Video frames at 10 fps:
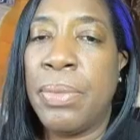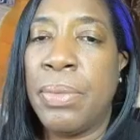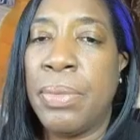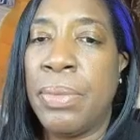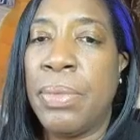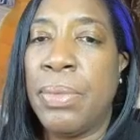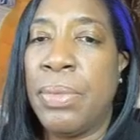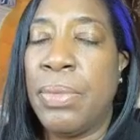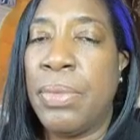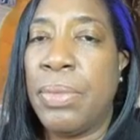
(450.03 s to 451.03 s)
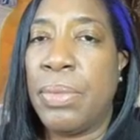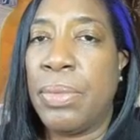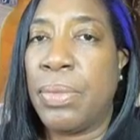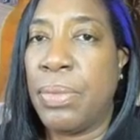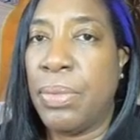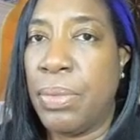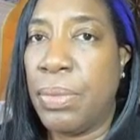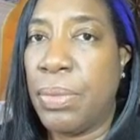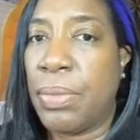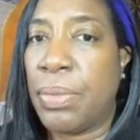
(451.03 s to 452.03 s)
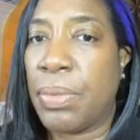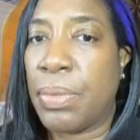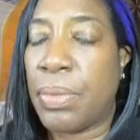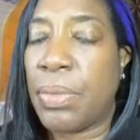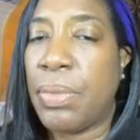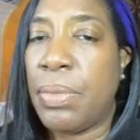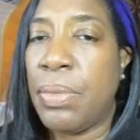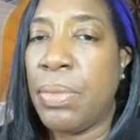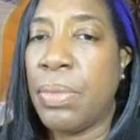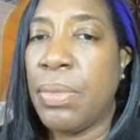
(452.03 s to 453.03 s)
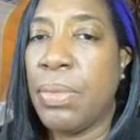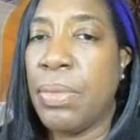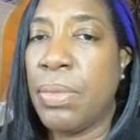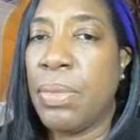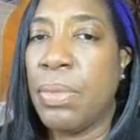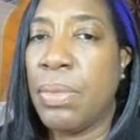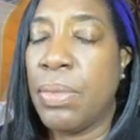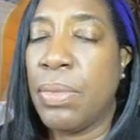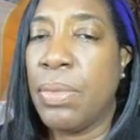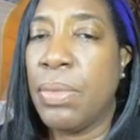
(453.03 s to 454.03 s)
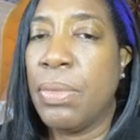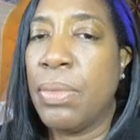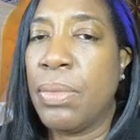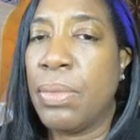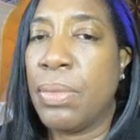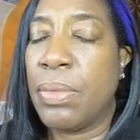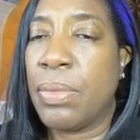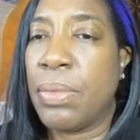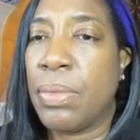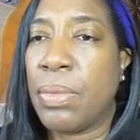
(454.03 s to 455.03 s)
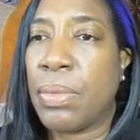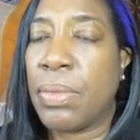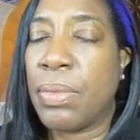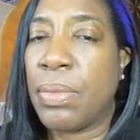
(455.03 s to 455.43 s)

(silent)